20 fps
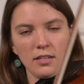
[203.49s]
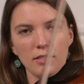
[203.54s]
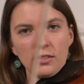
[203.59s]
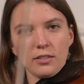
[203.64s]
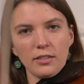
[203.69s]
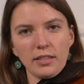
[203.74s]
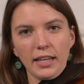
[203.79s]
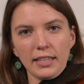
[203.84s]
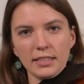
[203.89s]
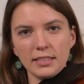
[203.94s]

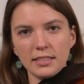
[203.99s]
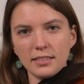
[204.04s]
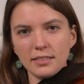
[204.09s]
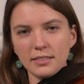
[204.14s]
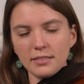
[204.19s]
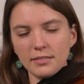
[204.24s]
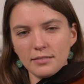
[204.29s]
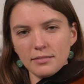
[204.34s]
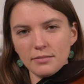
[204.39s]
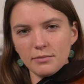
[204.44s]
So
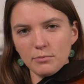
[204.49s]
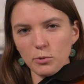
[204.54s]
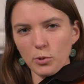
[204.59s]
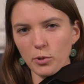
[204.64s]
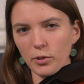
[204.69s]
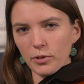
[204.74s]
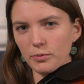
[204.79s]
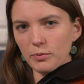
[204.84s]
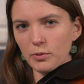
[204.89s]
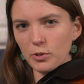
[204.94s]
that's
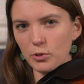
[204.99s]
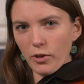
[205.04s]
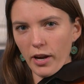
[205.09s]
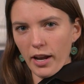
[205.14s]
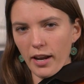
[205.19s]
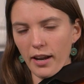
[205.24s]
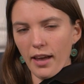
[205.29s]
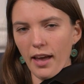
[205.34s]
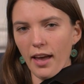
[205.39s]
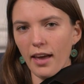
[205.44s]
sort of
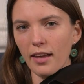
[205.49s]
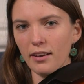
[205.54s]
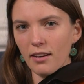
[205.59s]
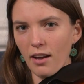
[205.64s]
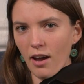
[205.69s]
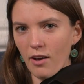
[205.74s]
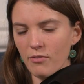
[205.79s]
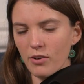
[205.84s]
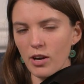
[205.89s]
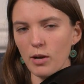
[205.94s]
straight ahead,
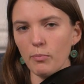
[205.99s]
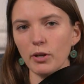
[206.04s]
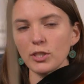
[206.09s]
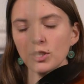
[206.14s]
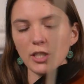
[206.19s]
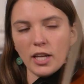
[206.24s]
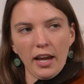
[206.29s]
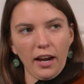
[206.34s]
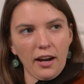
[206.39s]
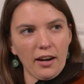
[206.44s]
not very
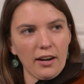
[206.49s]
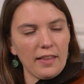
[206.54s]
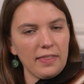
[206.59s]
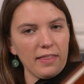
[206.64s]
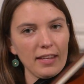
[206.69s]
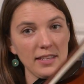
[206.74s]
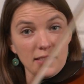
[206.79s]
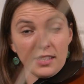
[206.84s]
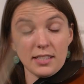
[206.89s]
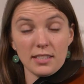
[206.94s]
much air.
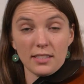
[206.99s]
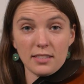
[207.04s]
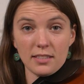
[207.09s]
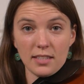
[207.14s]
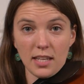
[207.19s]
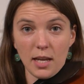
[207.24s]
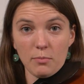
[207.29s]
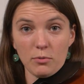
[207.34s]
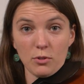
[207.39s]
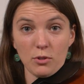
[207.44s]
And this is the
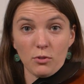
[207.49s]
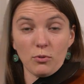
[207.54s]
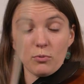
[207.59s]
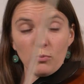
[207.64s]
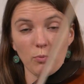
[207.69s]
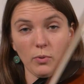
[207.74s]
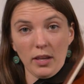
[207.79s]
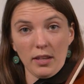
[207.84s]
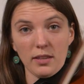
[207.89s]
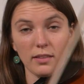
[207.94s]
same
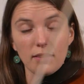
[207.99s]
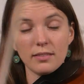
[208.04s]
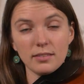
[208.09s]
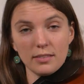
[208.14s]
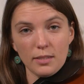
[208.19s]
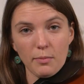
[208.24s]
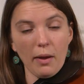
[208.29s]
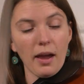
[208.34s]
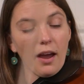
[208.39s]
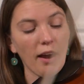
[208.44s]
tune with
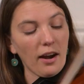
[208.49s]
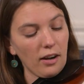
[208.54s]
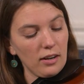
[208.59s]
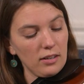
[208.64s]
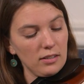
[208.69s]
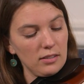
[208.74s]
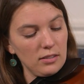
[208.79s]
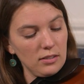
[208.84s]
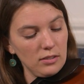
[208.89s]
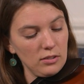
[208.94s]
some
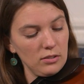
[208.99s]
air.